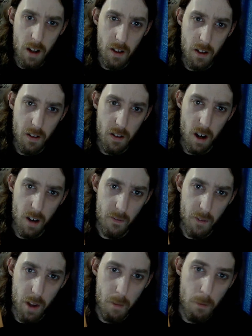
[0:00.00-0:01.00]
This is
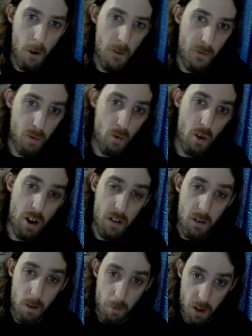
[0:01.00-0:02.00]
Godfather Part 3,
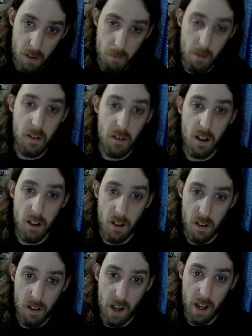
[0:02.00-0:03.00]
so I'm just missing the
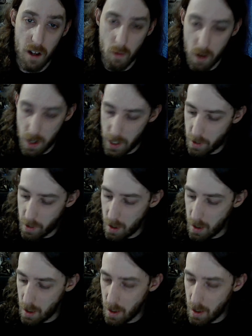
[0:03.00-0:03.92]
second one now.